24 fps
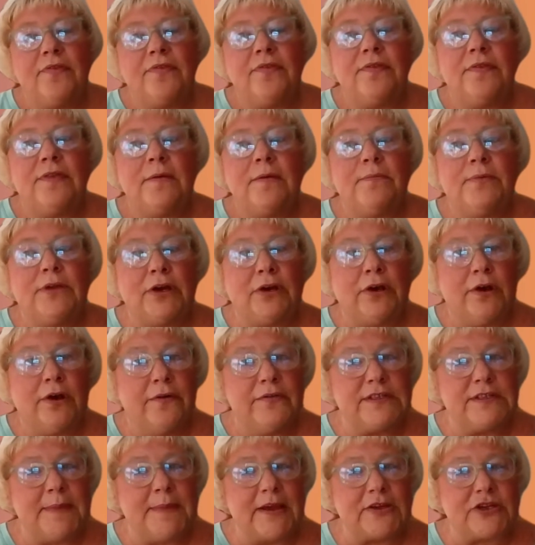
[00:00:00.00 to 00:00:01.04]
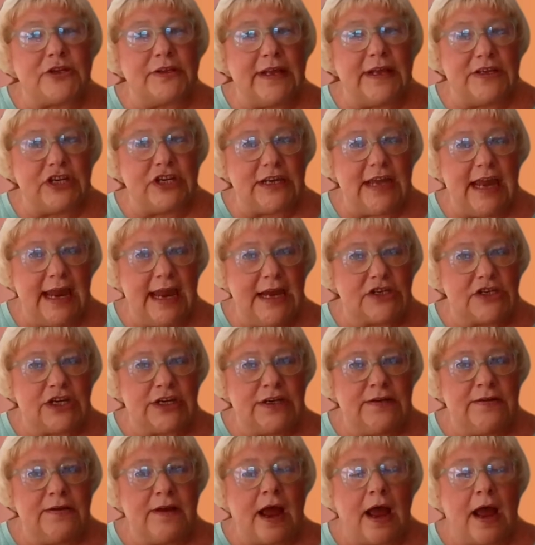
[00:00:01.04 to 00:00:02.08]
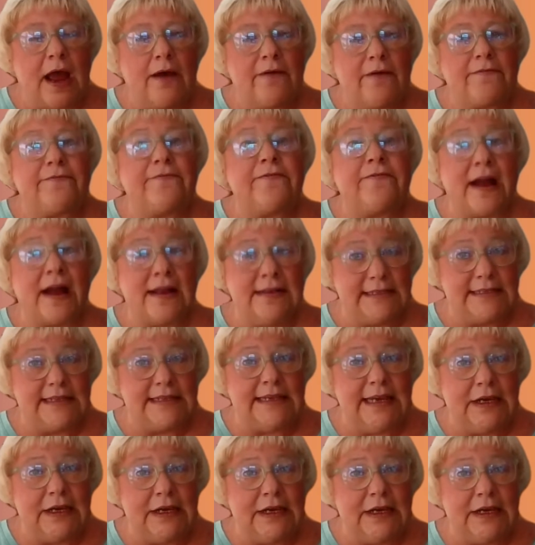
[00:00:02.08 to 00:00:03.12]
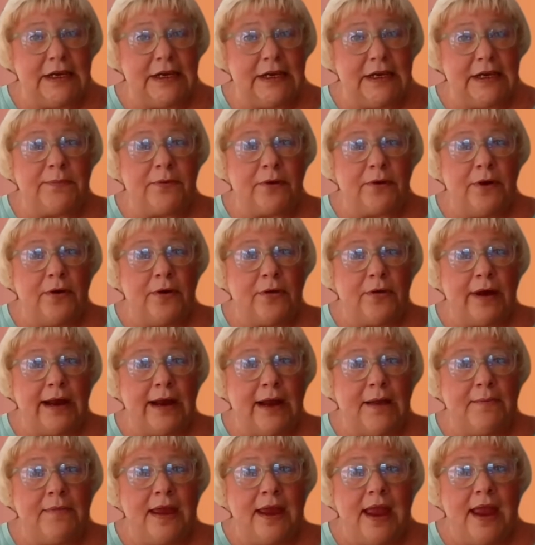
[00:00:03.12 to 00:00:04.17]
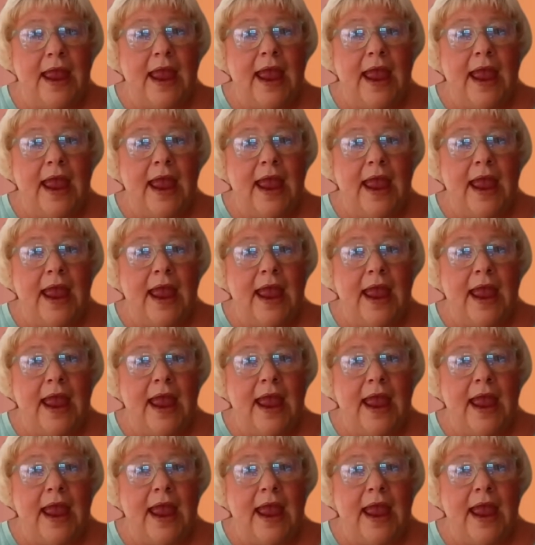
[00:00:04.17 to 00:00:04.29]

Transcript: The Bureau of Special Education funds the Include Me program,